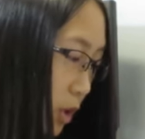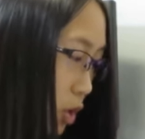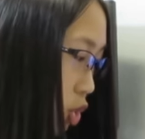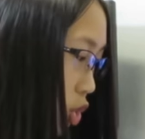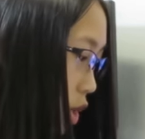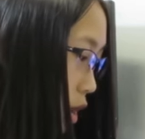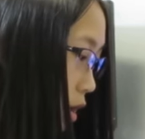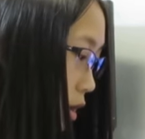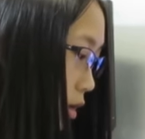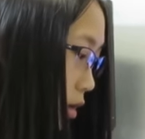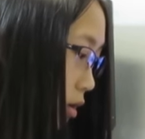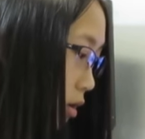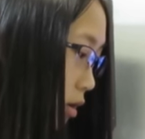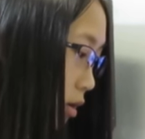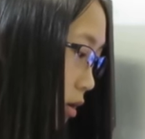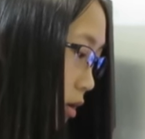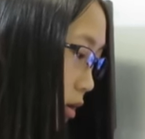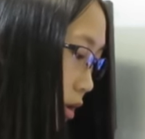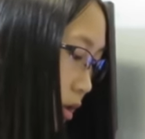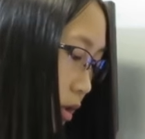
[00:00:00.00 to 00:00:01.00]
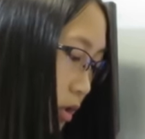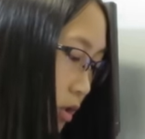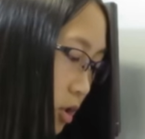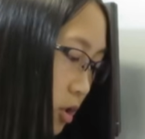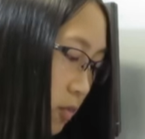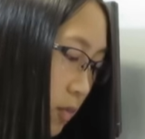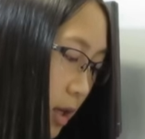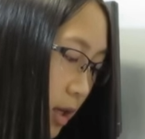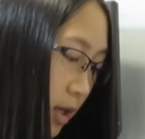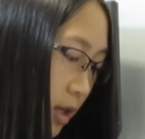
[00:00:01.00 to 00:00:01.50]
bungee
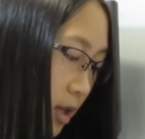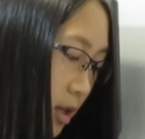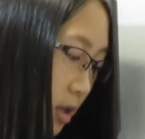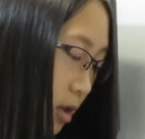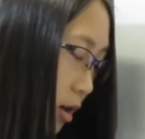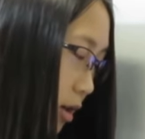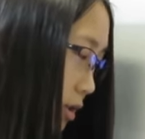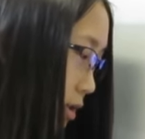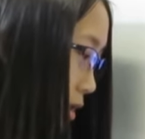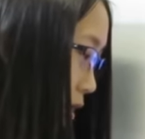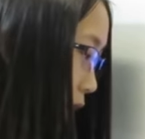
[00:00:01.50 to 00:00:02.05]
to make it not